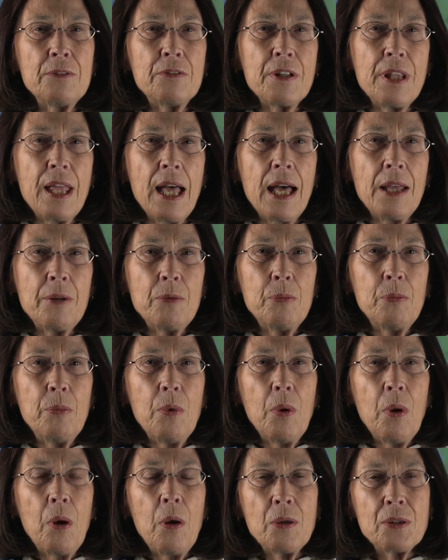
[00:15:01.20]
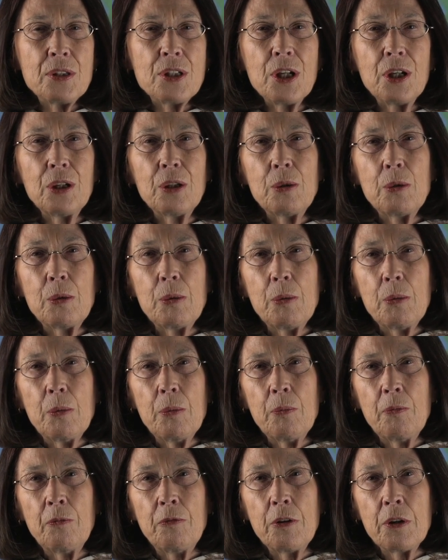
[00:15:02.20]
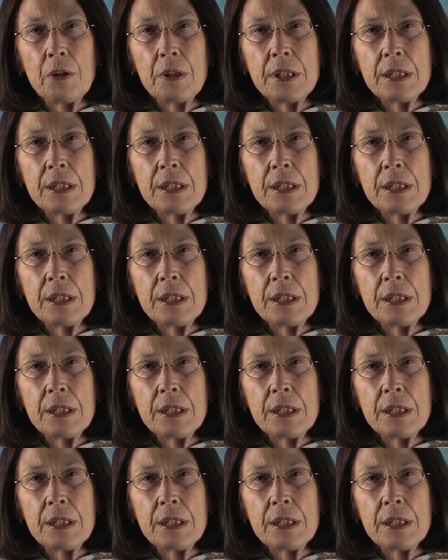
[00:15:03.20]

for that, also for